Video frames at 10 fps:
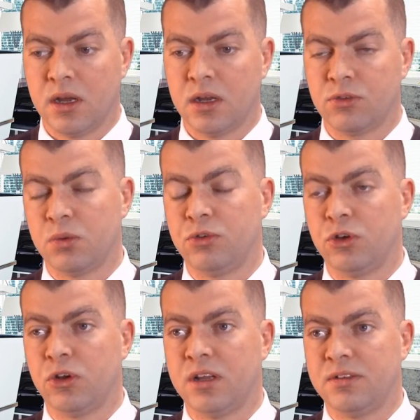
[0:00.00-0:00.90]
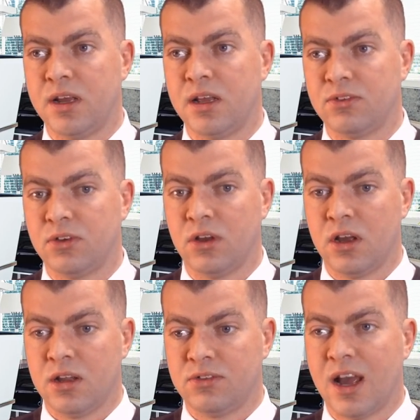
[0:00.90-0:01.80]
and it's always a good idea to,
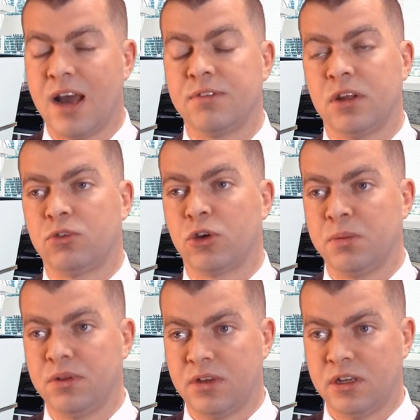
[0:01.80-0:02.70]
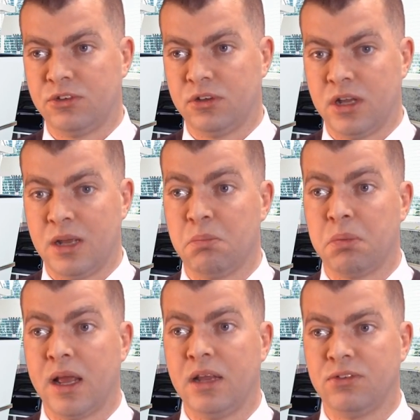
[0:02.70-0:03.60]
to have that documentation in
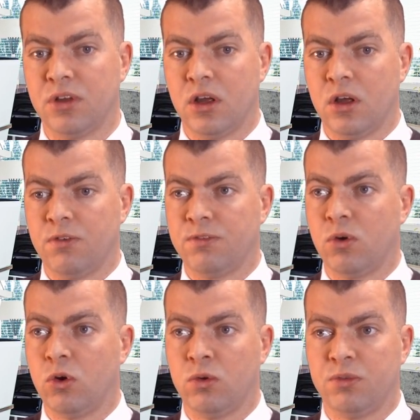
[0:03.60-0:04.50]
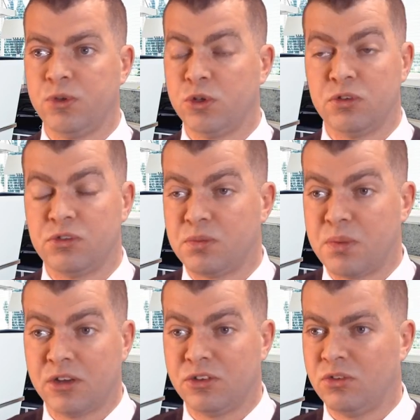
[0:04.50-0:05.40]
place for future
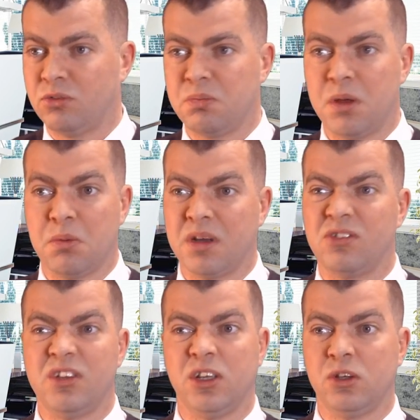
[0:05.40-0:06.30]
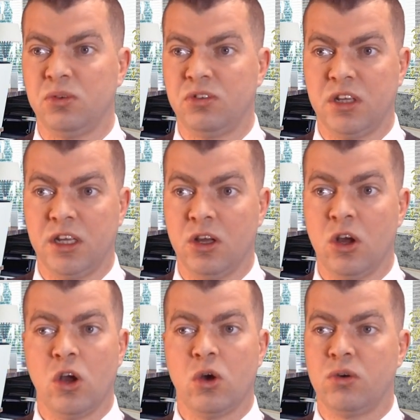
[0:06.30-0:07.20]
inspections, maybe by C Q C
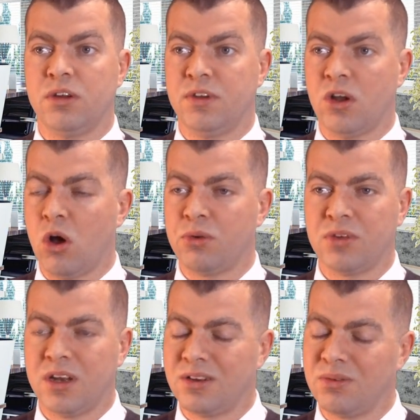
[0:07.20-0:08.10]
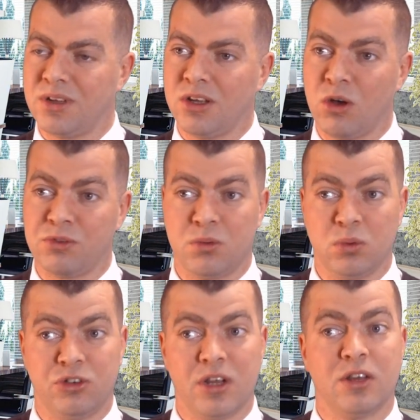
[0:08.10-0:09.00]
or even Ofsted. I don't think Ofsted
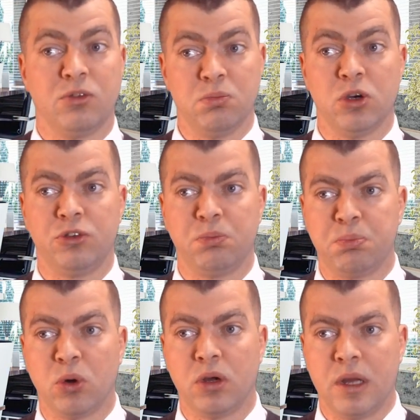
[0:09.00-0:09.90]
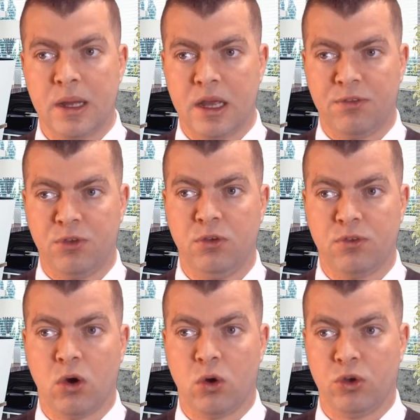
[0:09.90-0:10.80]
will check as much, but if you've
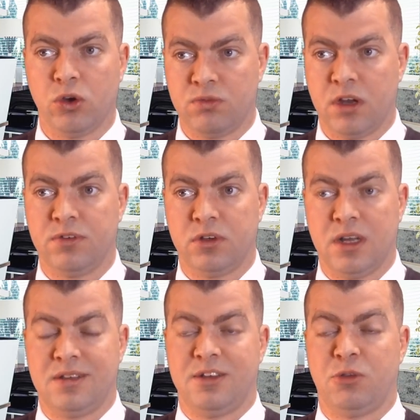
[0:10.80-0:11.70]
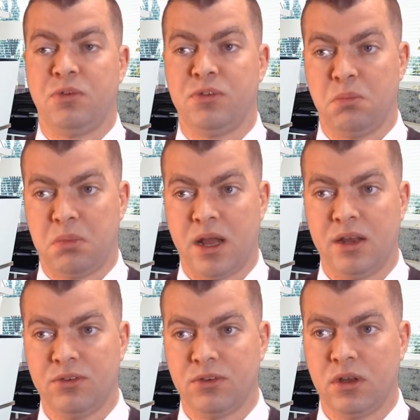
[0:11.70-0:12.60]
got all your relevant assessments in
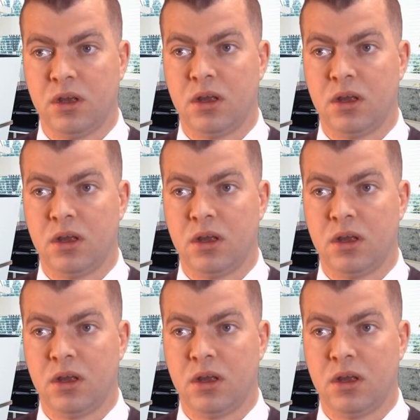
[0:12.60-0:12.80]
place,